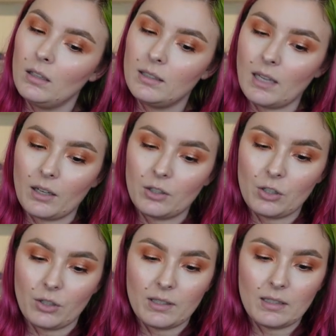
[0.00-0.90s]
Doug
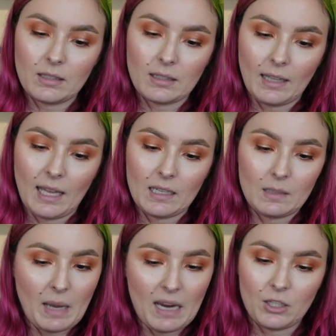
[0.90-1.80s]
Johnstone's
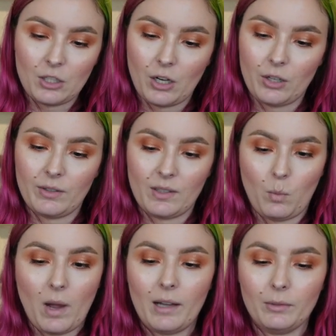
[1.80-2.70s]
latest page turner is a
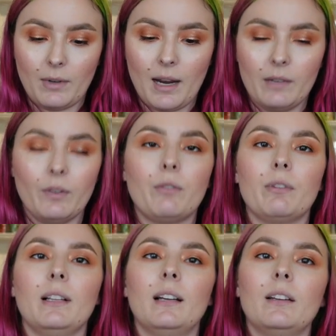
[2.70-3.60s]
wild ride of a
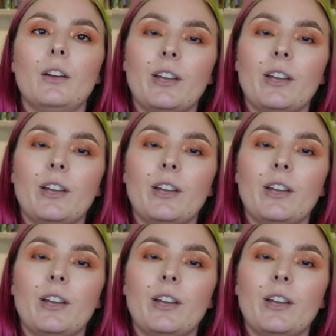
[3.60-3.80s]
thriller.